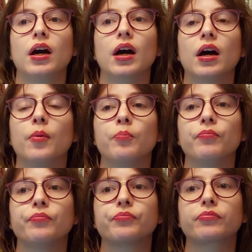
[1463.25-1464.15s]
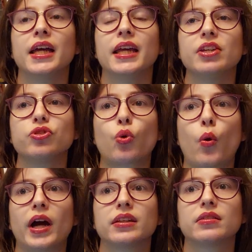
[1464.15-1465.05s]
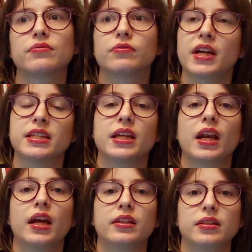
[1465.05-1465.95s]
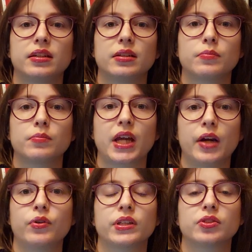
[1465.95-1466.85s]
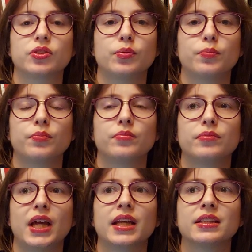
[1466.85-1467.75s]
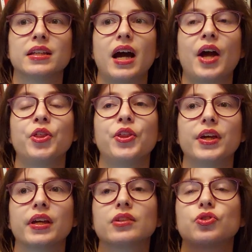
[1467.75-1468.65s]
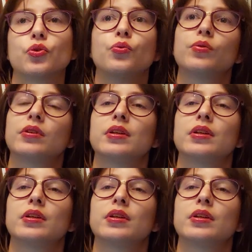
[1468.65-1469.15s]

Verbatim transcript: Um, he's quite a fascinating character, and I think so.